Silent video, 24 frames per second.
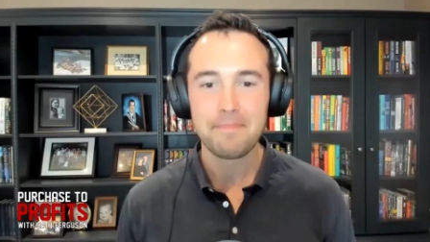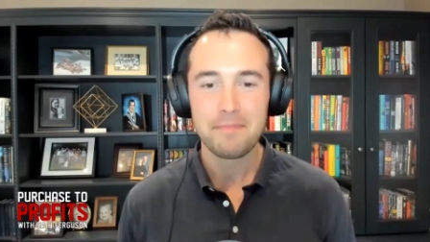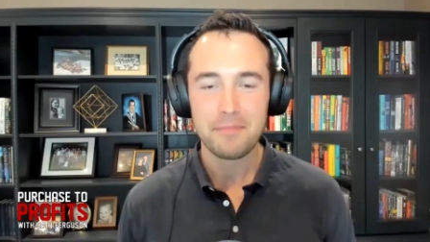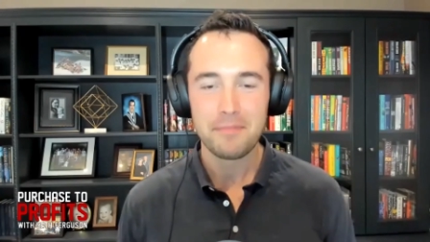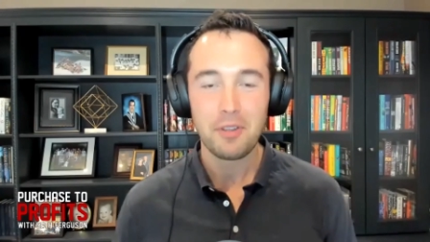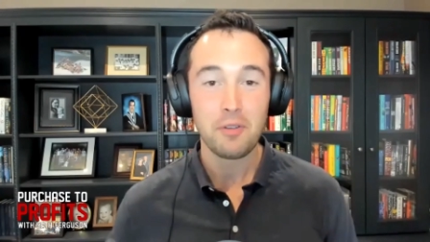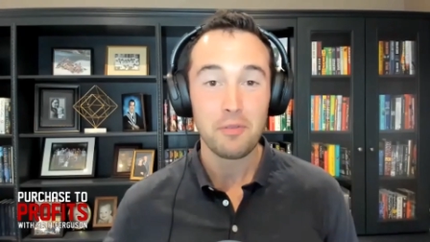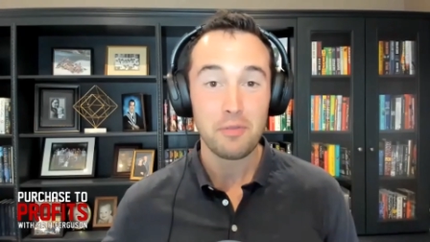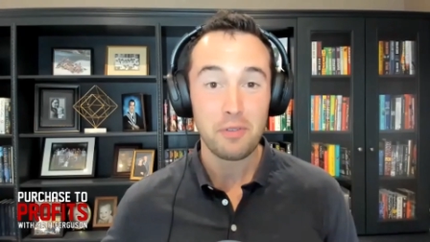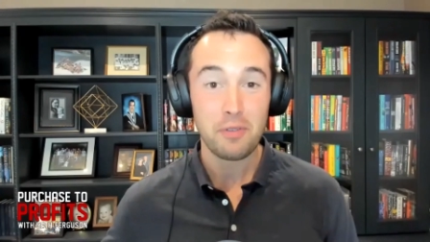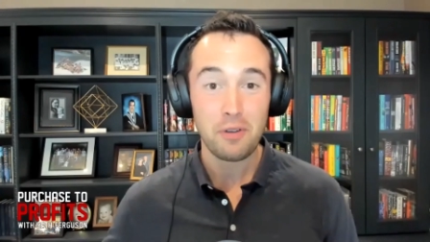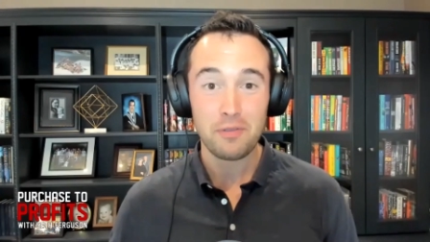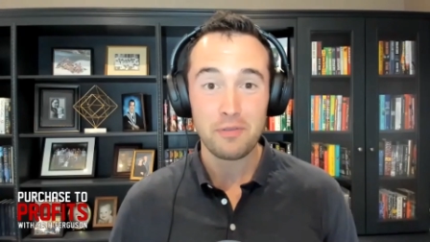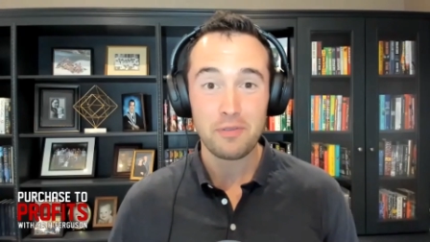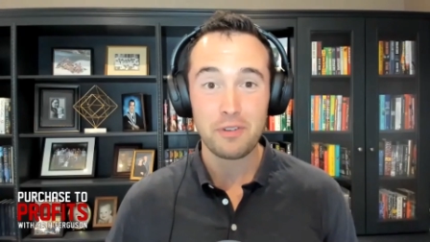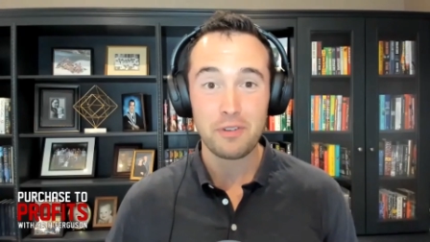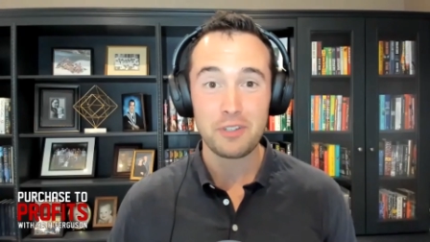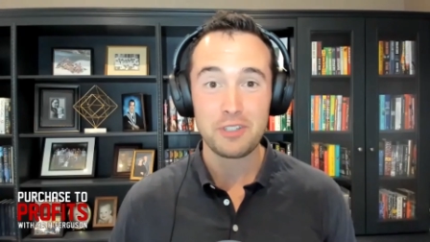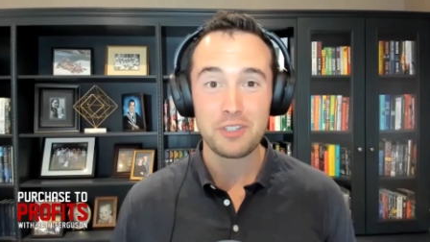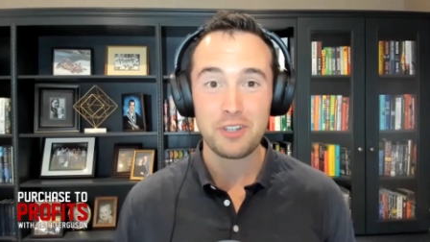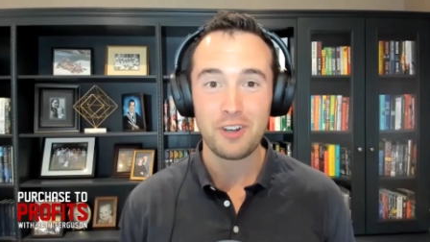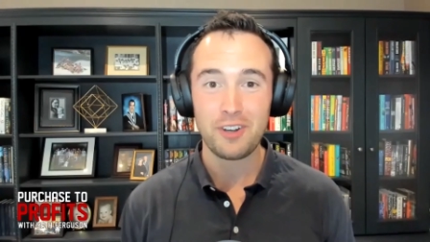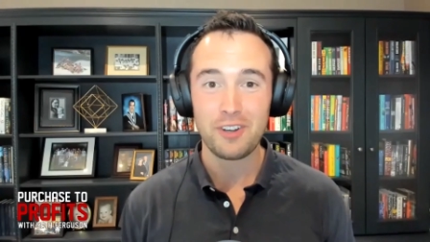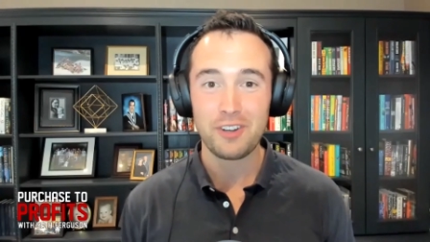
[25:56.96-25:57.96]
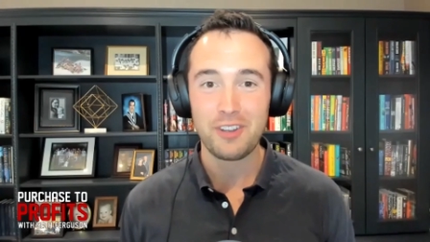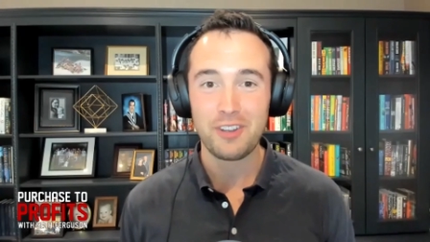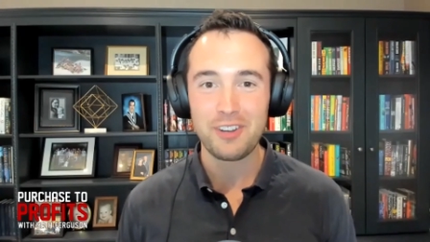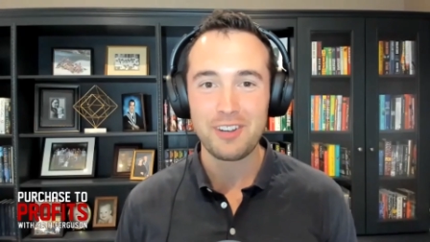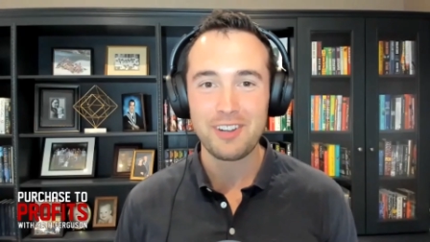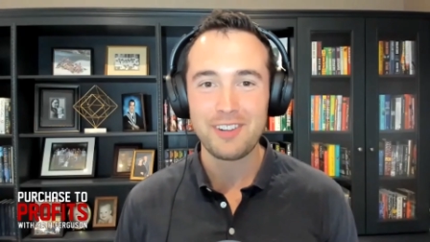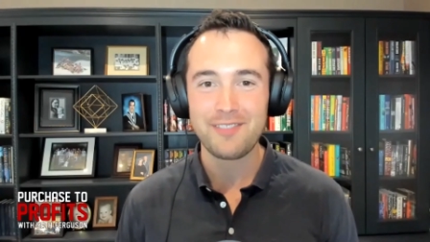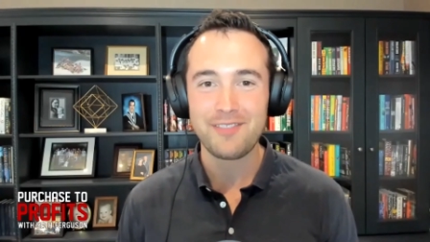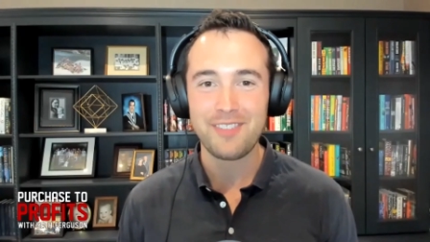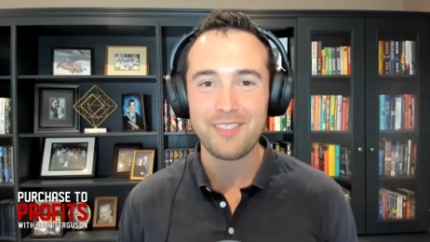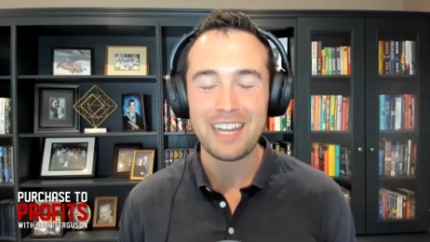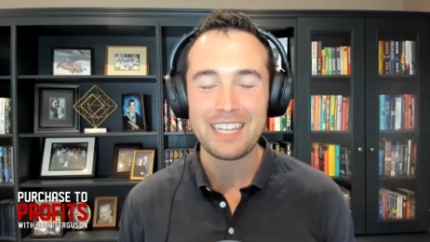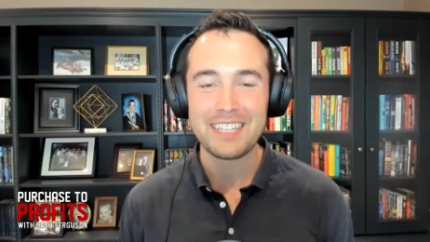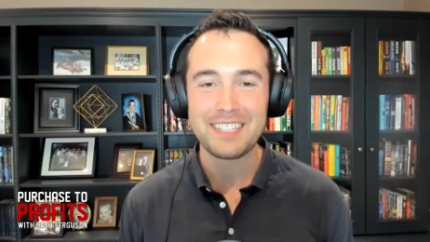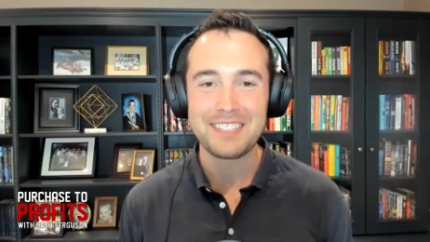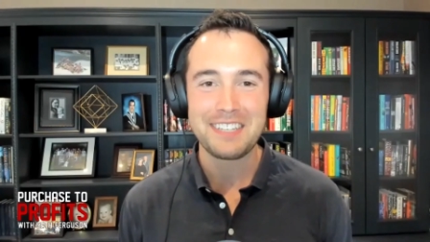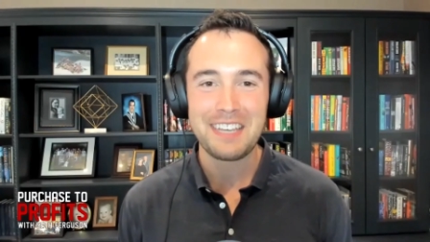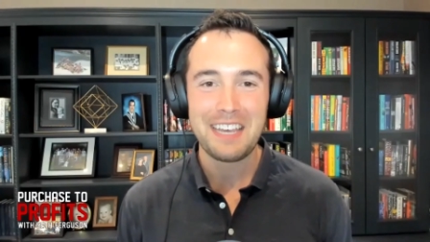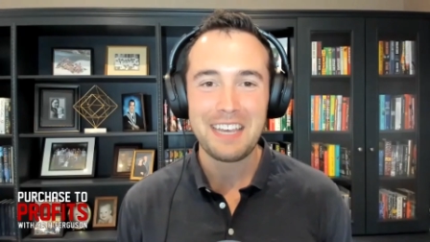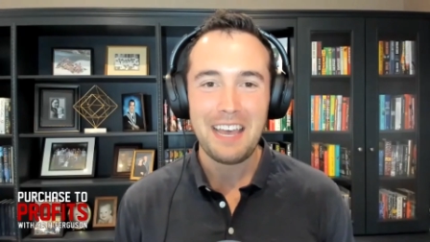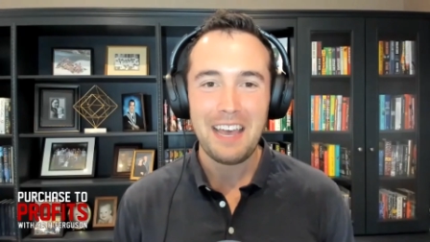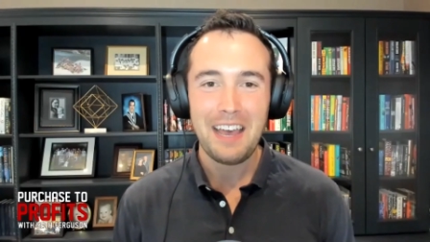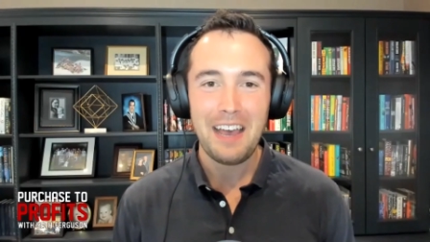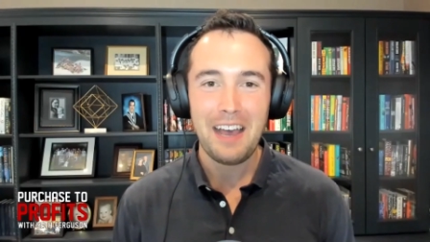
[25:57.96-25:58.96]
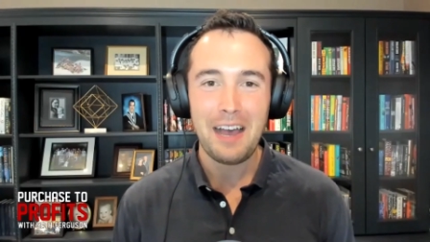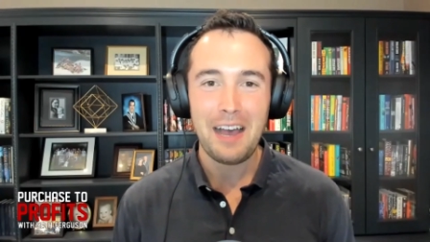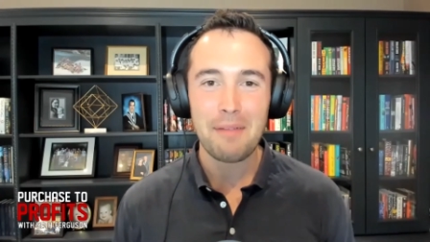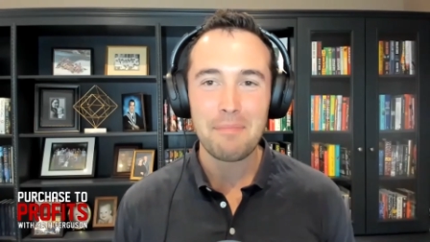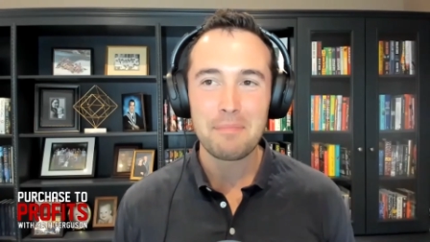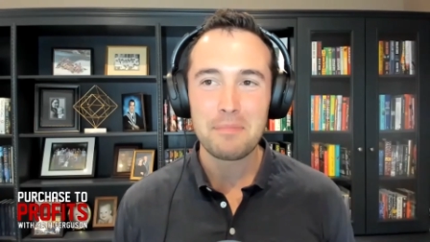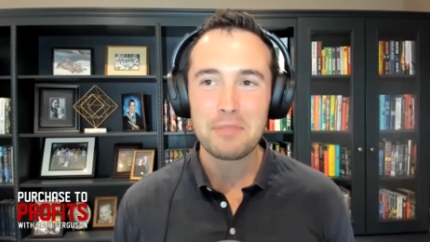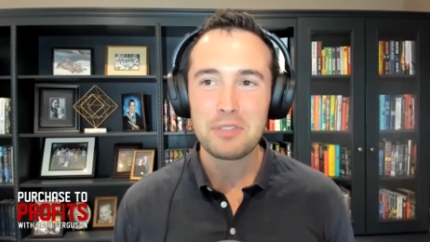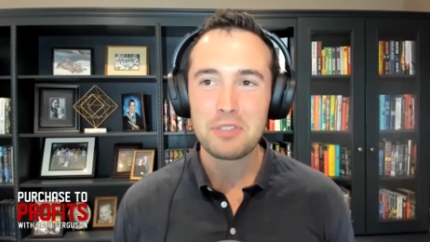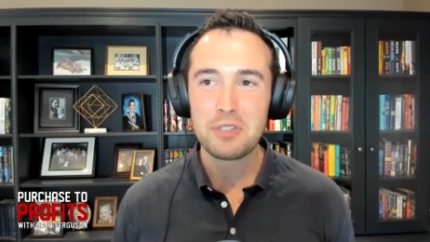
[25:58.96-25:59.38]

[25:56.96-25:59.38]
no for, for sure good advice um,